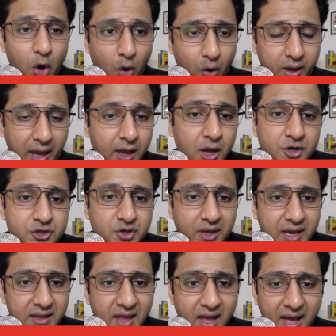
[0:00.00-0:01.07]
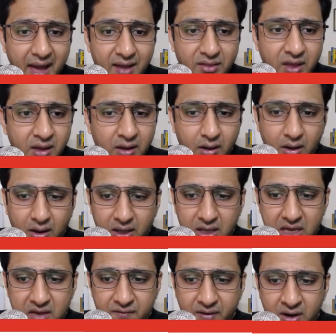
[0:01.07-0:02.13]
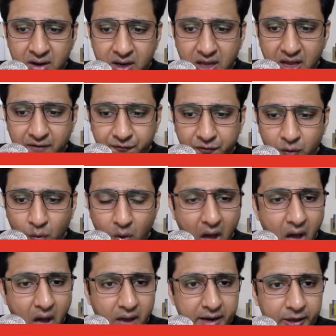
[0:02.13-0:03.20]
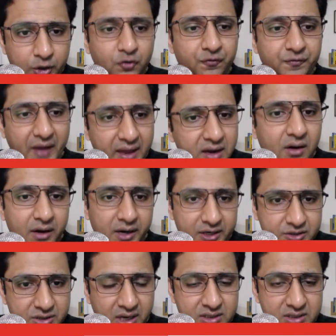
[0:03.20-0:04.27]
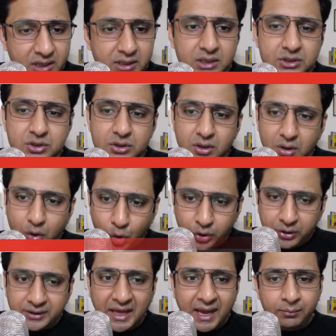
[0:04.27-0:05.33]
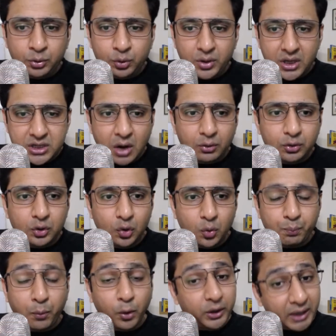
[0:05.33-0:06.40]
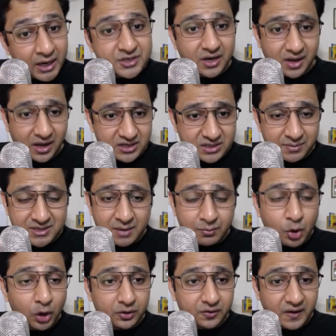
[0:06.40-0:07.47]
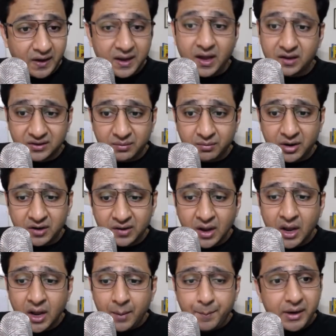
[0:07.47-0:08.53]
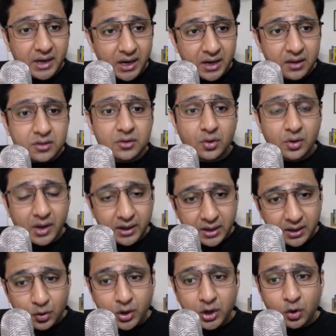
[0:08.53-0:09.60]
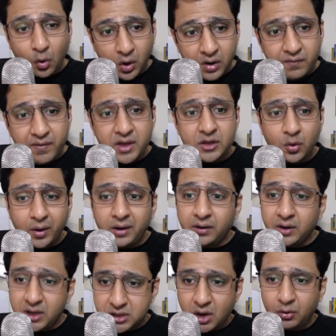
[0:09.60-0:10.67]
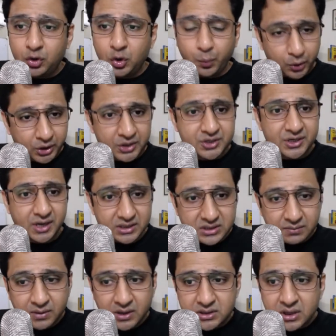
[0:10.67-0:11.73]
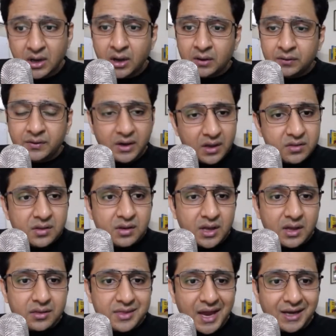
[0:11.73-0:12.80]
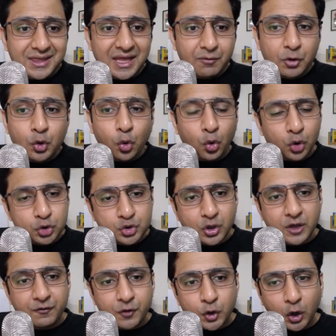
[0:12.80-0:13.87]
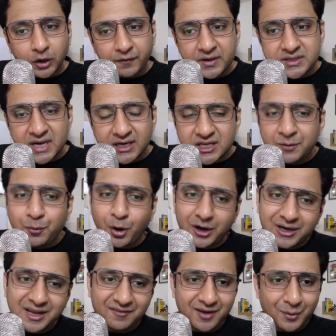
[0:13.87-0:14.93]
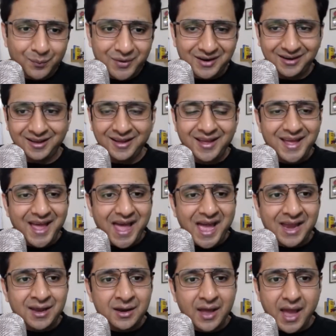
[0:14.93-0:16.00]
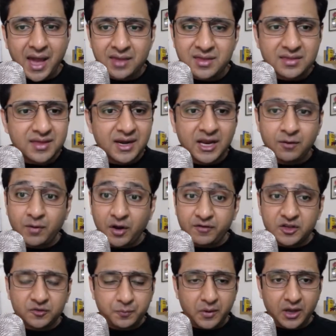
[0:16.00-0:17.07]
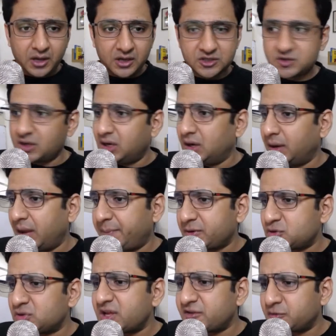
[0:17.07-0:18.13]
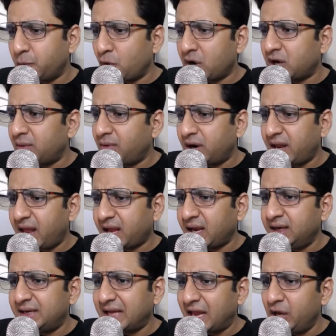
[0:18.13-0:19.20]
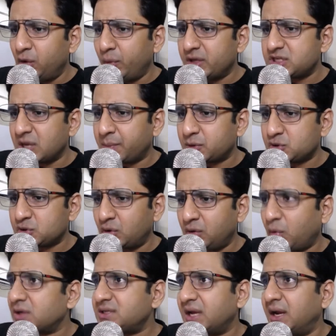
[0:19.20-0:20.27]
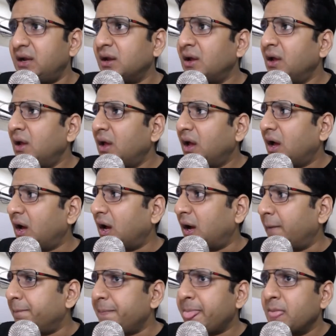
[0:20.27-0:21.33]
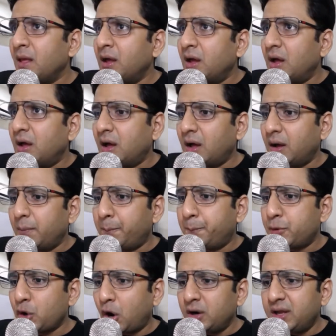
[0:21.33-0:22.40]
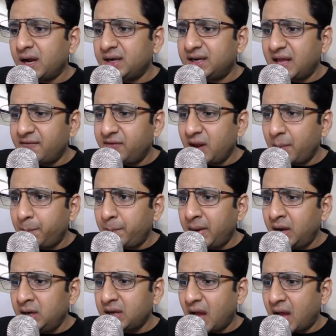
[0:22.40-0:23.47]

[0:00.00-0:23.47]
Okay, so Geeta, I think even if you are into very early stage, it is good time to reach out to potential customers. I'm not saying customers, but you can always go and reach out to potential customers. The reason is that they will also give you a lot of insights in product development. And as I said in one of the episodes I've spoken about, and I can tell you which episode was it. uh, Product development,